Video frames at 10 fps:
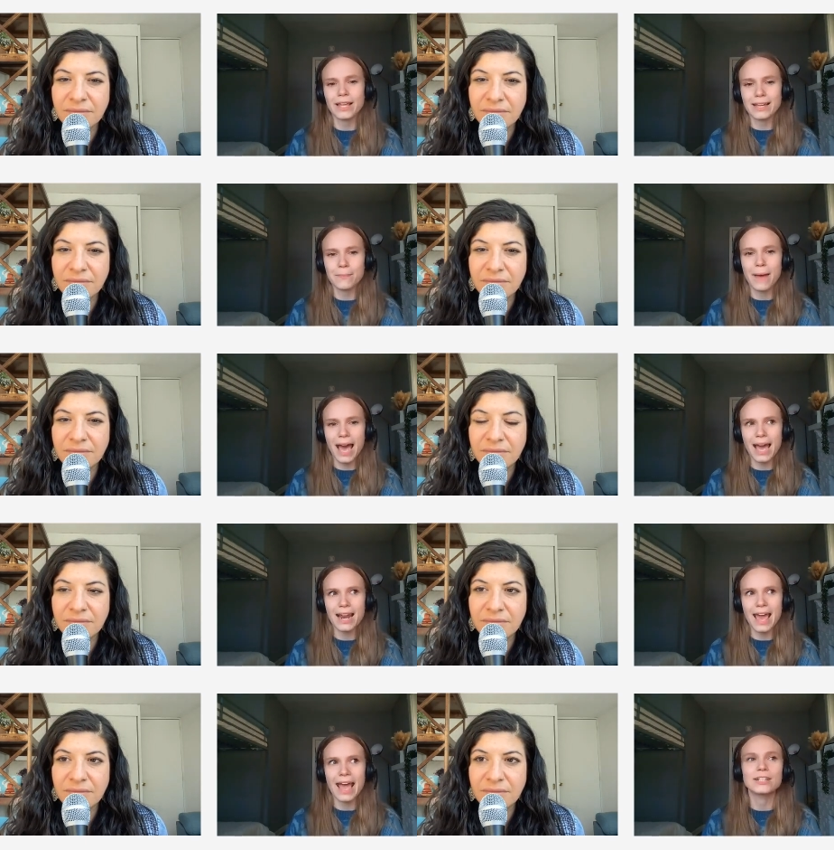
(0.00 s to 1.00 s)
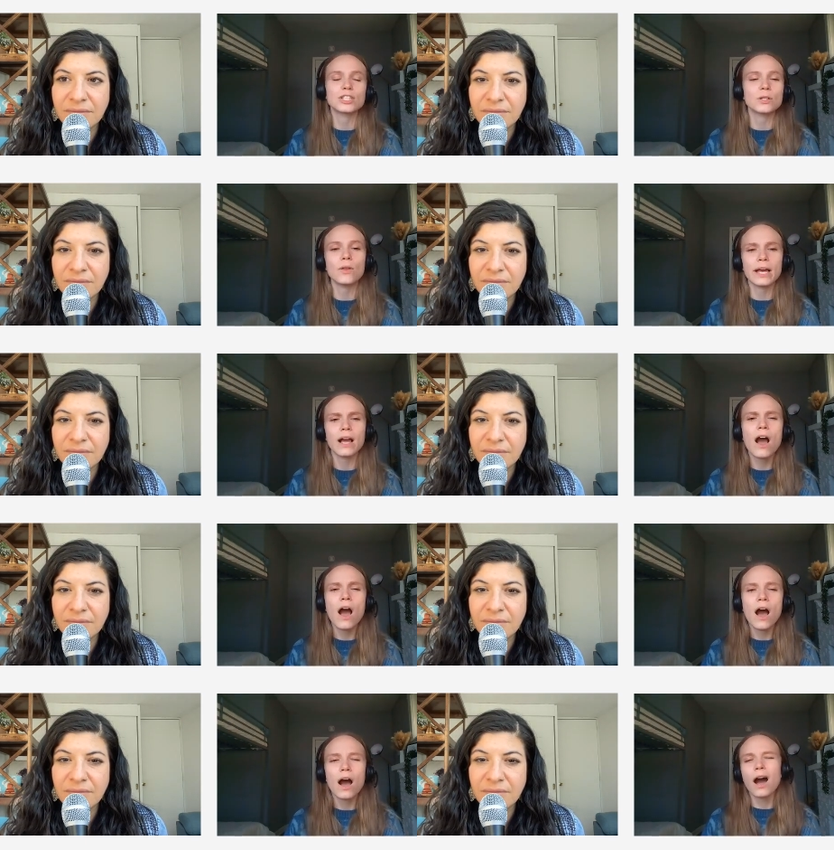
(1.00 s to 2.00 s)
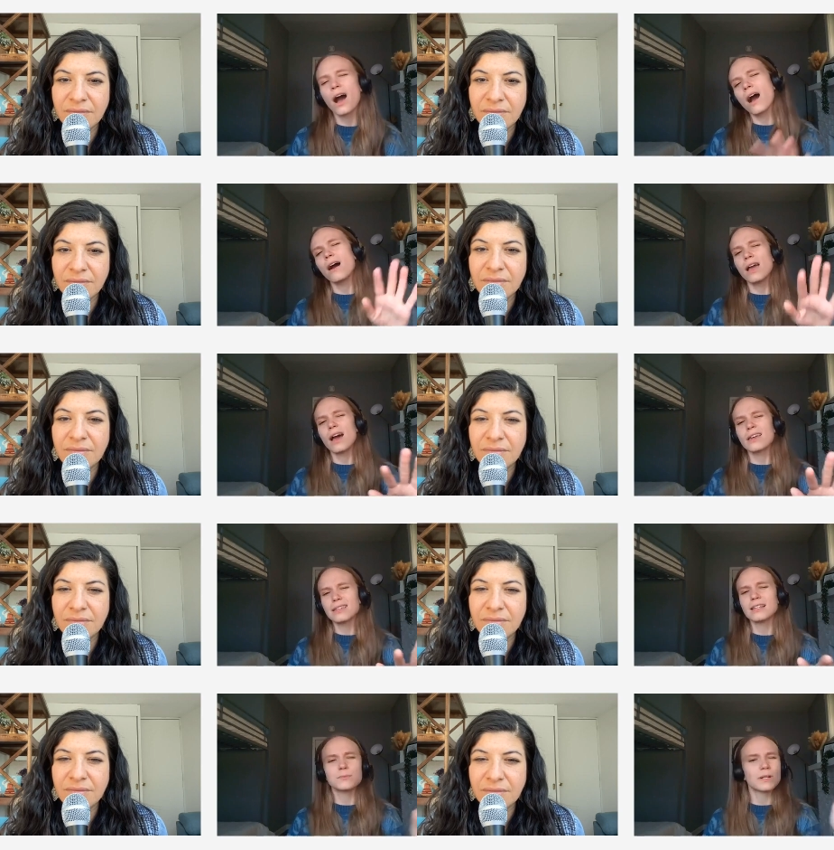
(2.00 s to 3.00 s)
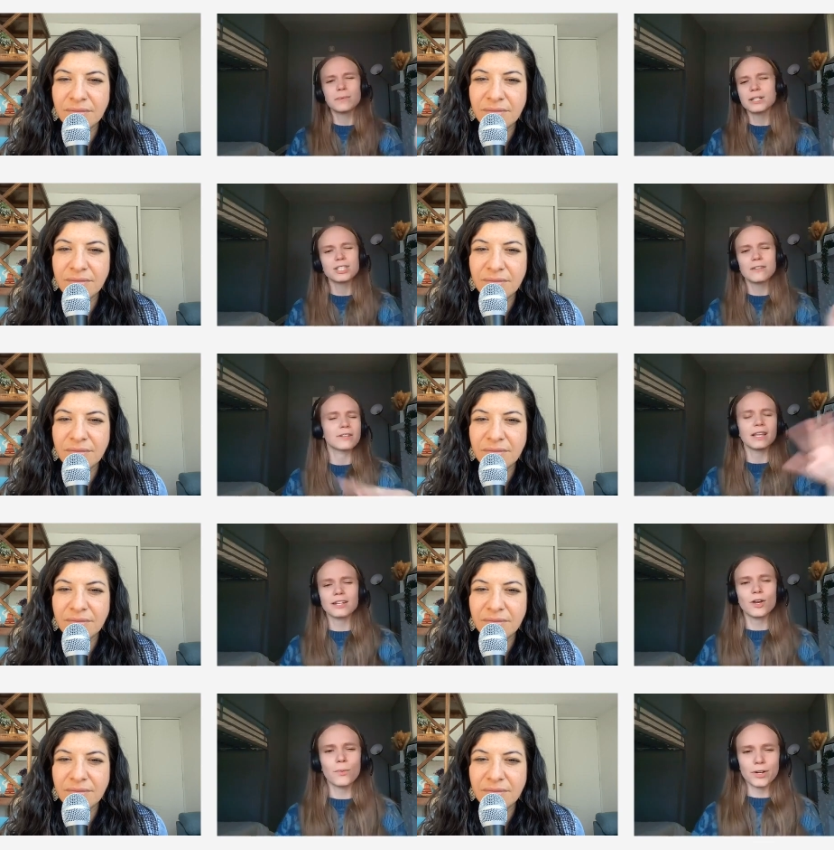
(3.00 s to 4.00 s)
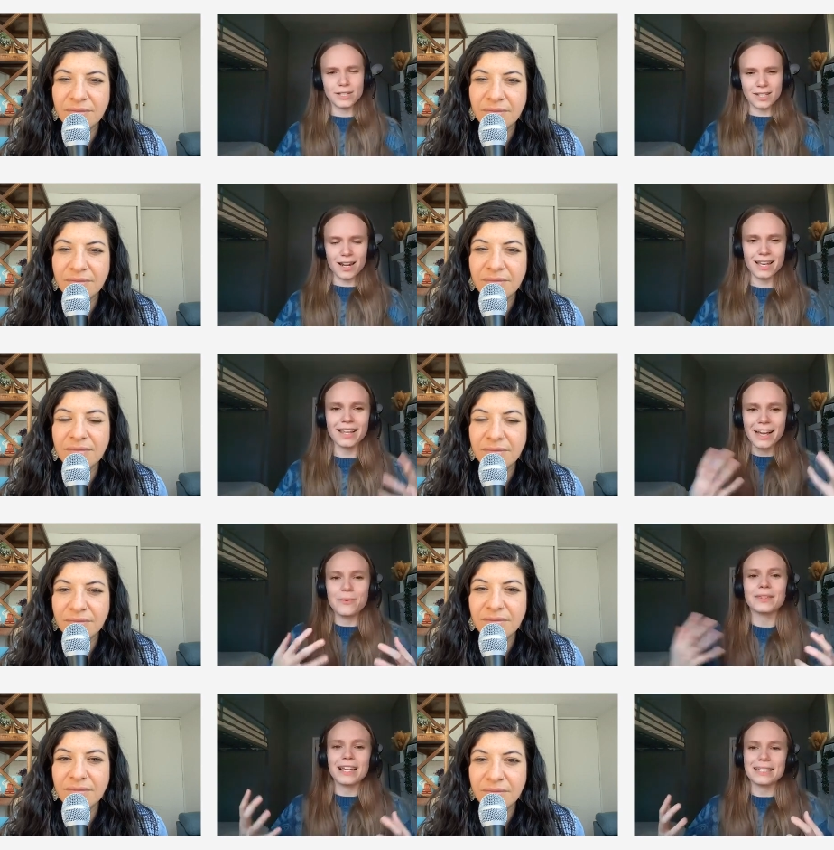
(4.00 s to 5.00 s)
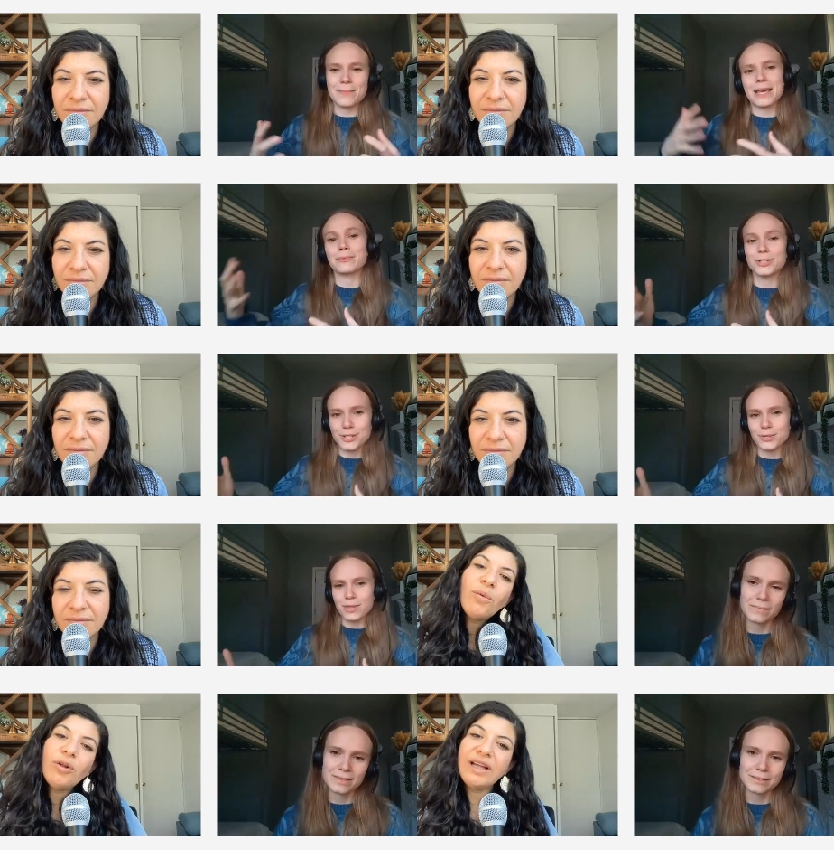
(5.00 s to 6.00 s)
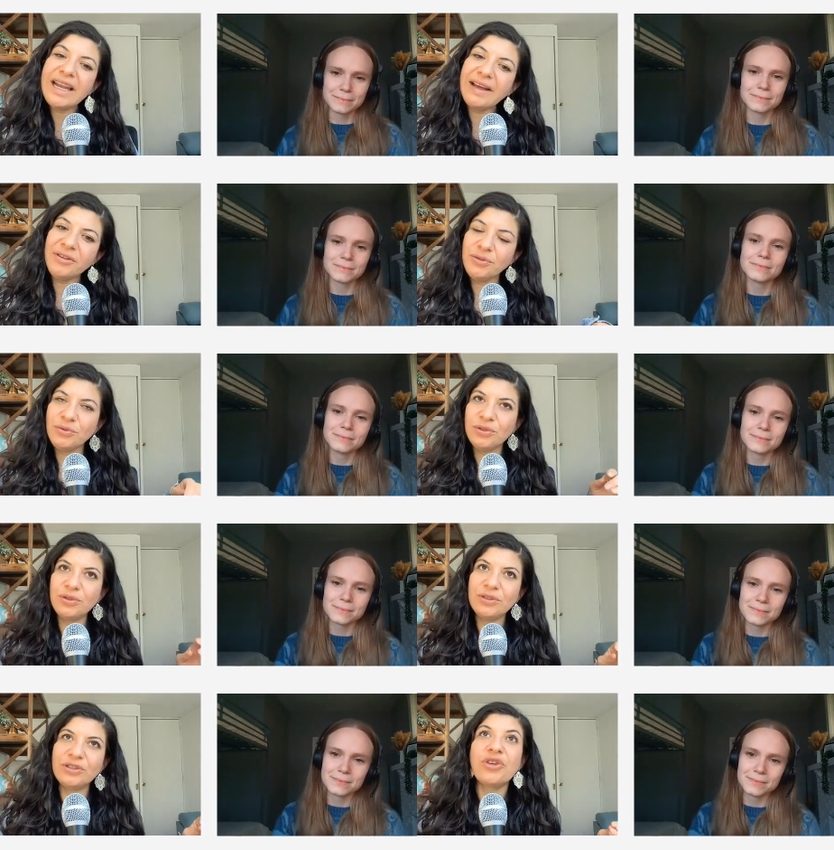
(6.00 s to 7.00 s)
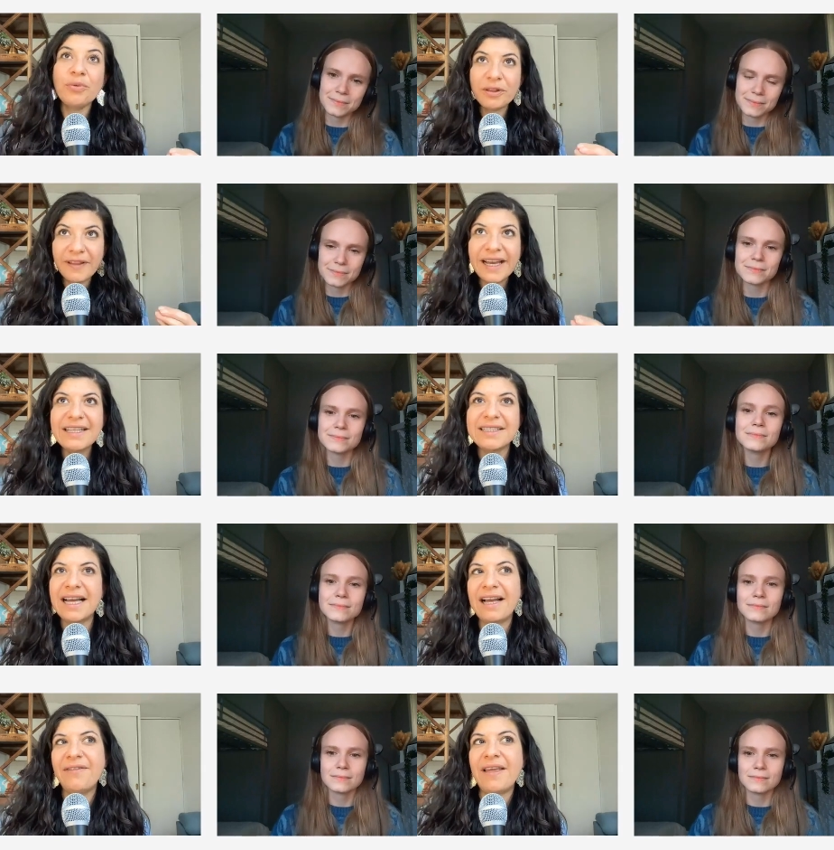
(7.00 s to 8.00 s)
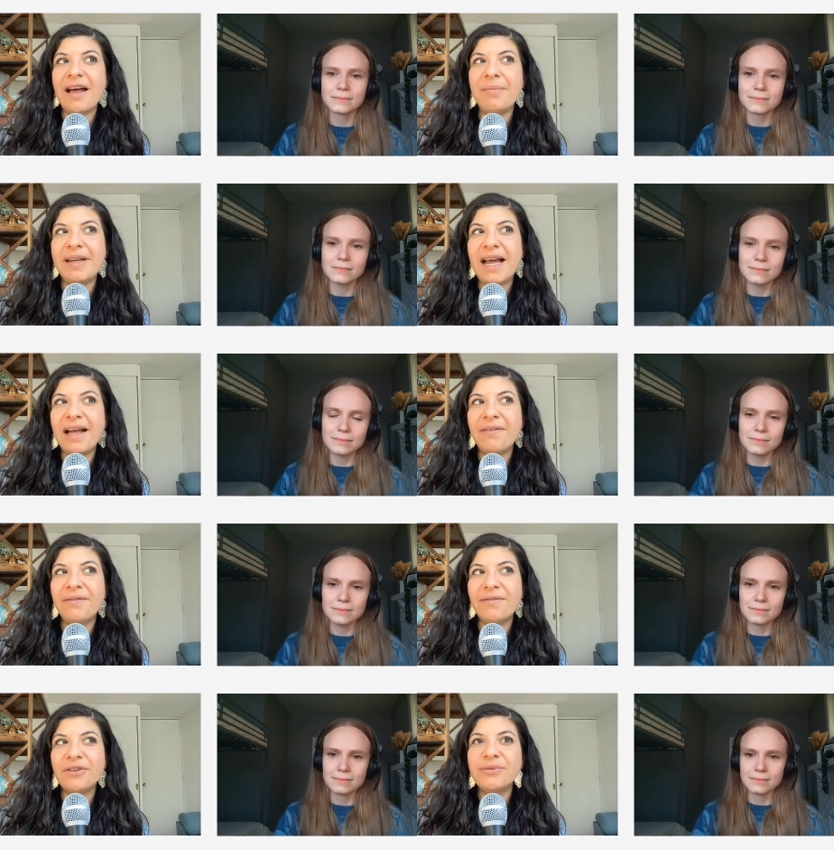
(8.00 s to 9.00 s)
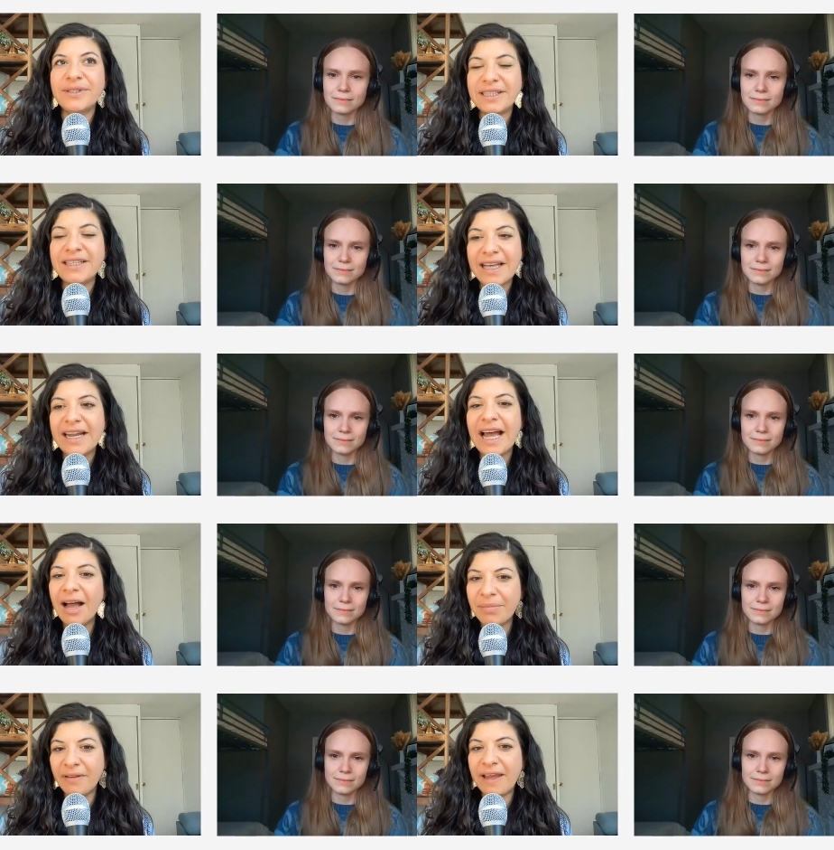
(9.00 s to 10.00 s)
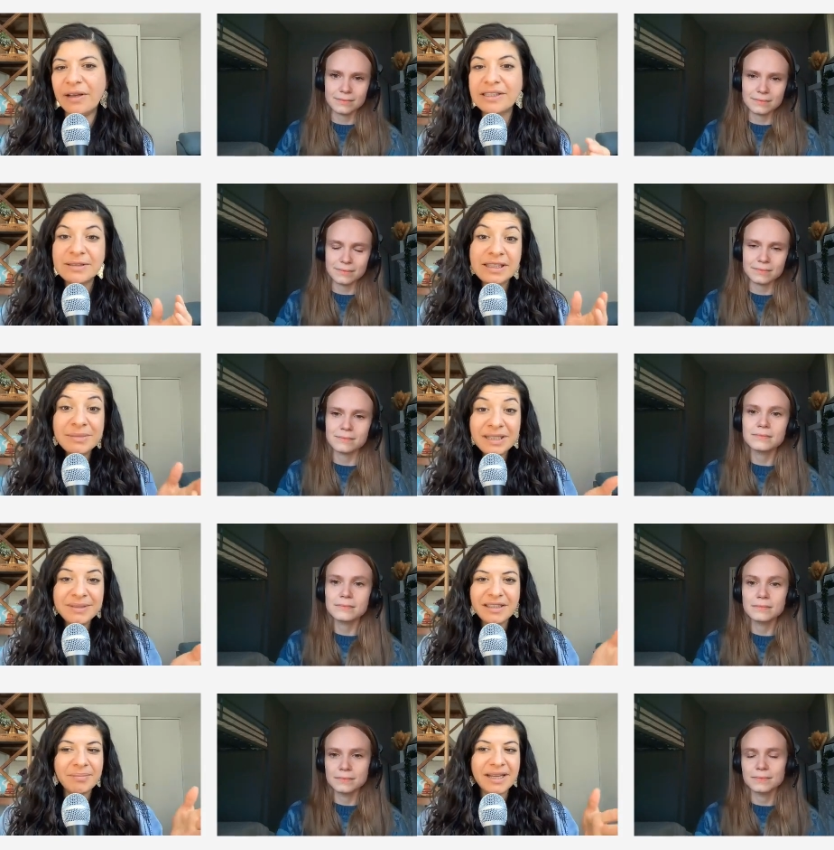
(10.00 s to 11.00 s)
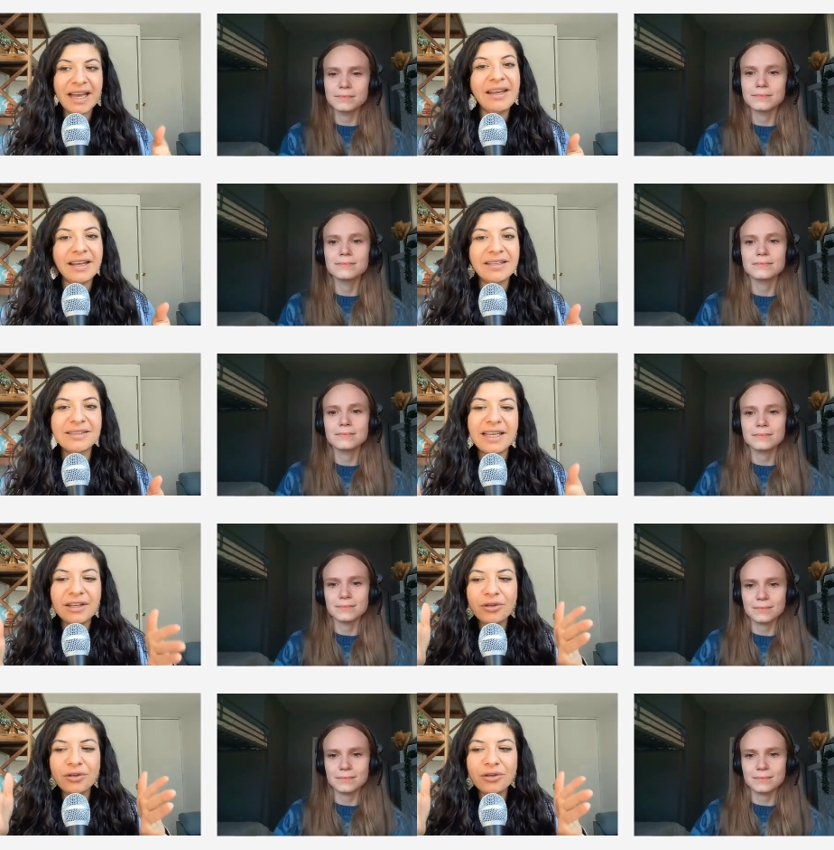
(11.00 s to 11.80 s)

Speaker 1: like Matt and just go like, oh, yeah, I think that's pretty much even. Like, no worries on it. Like, I would like to be able to do that.
Speaker 2: Well, and have you, so you would like to have that but have you seen that happen like because sometimes at the beginning it's like